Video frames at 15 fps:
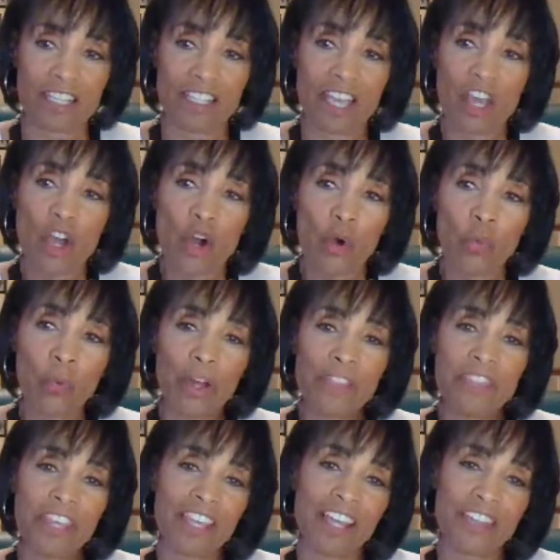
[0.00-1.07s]
And
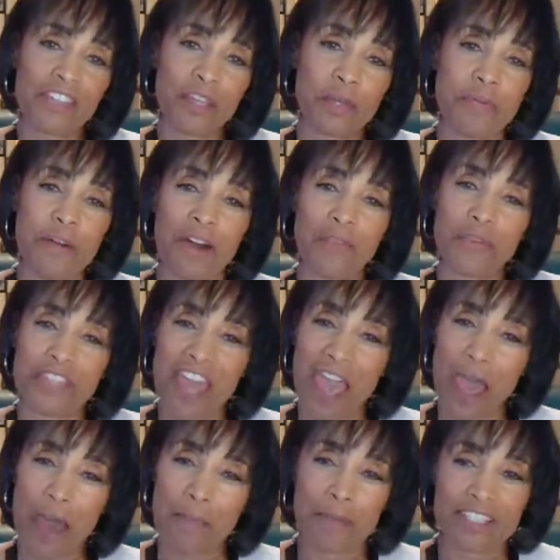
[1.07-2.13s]
one thing I think about with
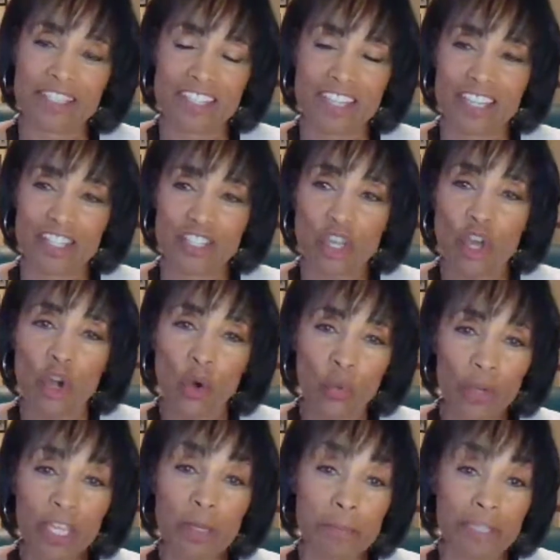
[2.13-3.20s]
habits is
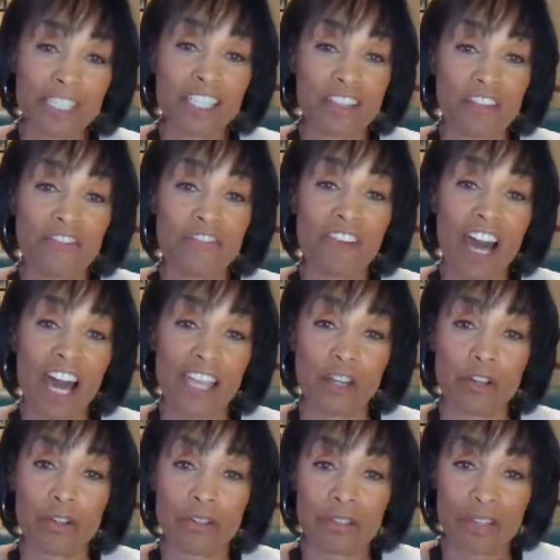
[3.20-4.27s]
we have been in the
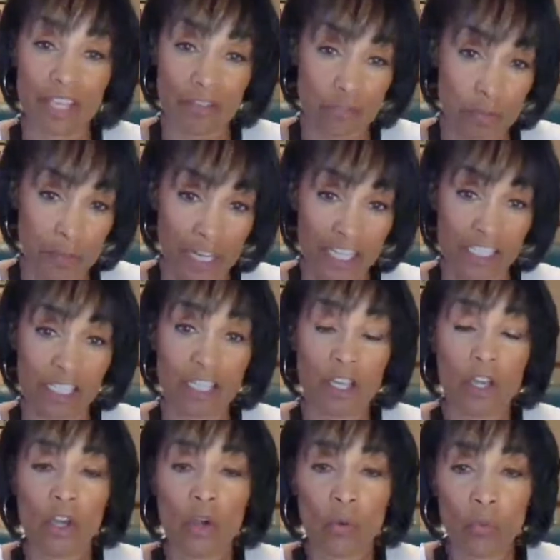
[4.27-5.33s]
fire,
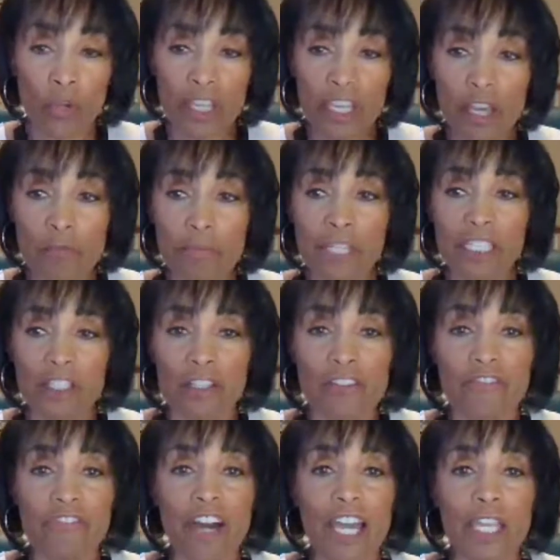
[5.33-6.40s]
everybody. We have been
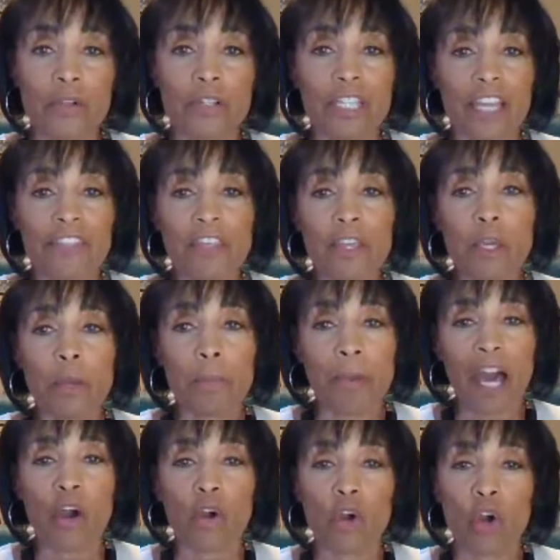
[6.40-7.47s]
in the fire. And I think
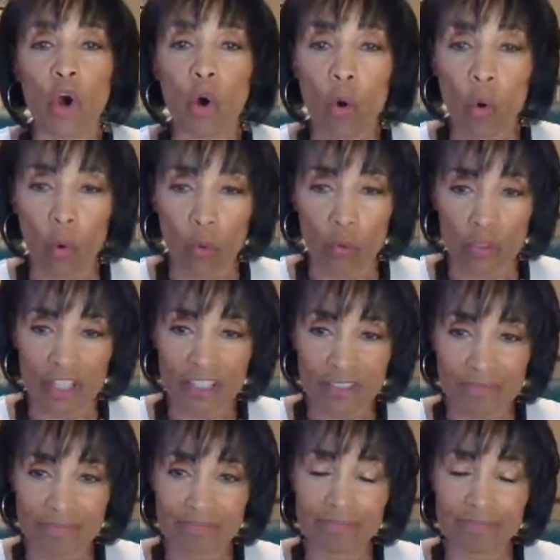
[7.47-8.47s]
about gold.